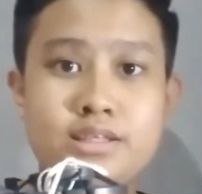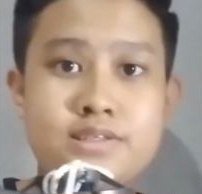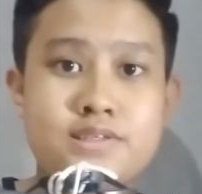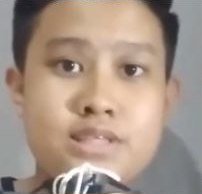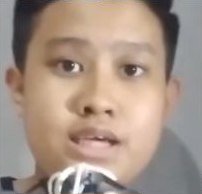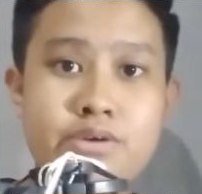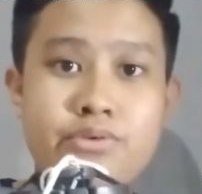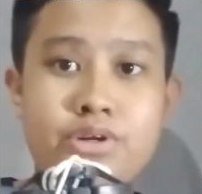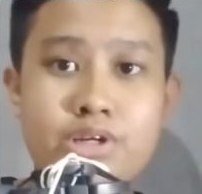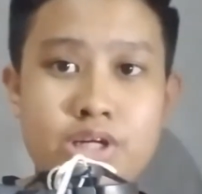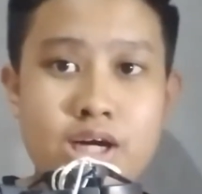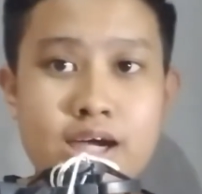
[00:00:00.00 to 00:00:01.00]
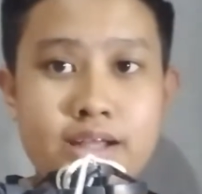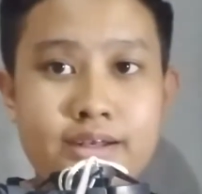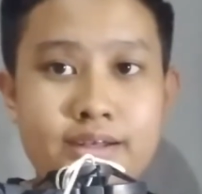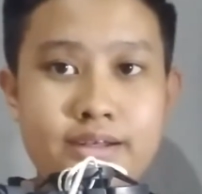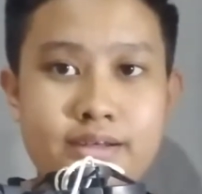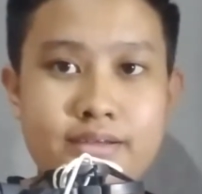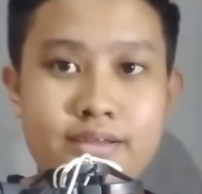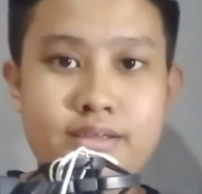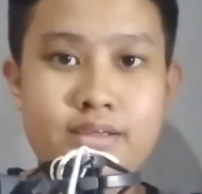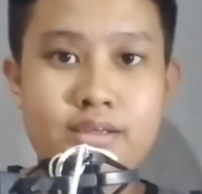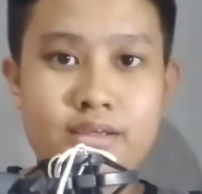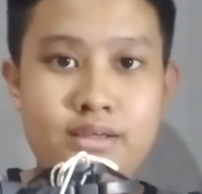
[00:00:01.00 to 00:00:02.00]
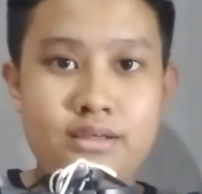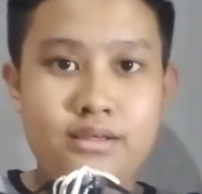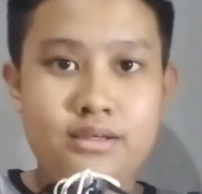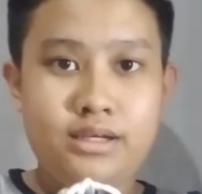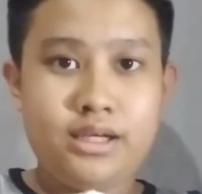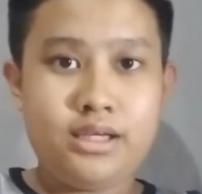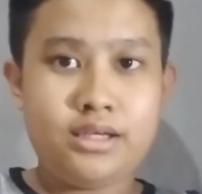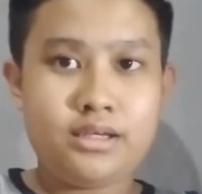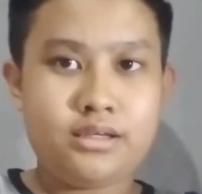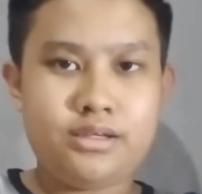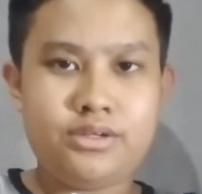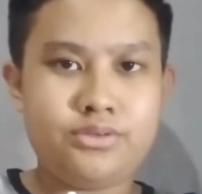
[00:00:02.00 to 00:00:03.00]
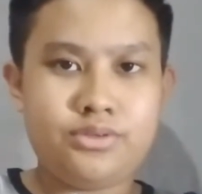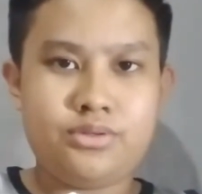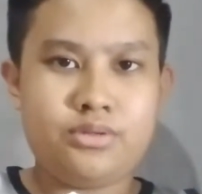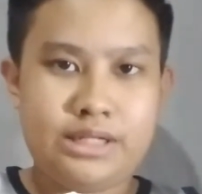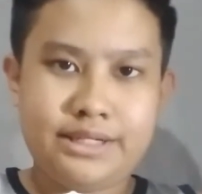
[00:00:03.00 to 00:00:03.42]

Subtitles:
it's now gone. I don't know.